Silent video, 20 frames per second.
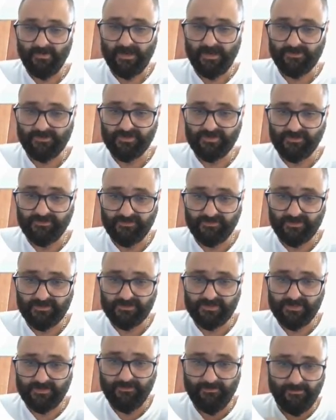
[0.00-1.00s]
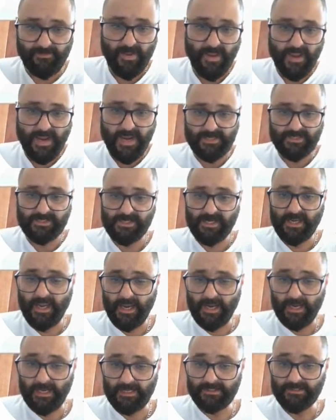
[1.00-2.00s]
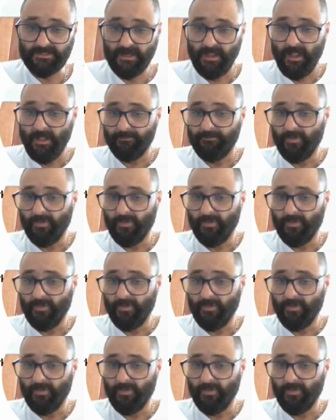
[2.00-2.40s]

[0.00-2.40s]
Okay, drift velocity may change,